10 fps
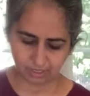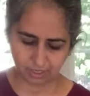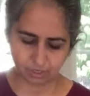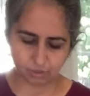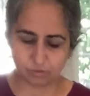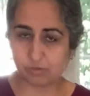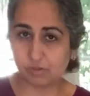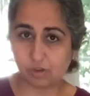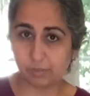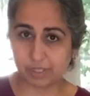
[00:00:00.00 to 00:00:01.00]
how
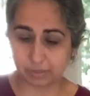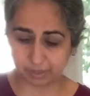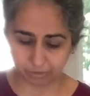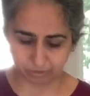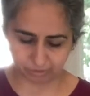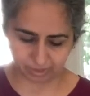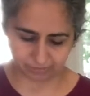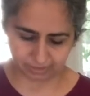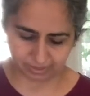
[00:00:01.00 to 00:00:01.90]
all my tomatoes are evenly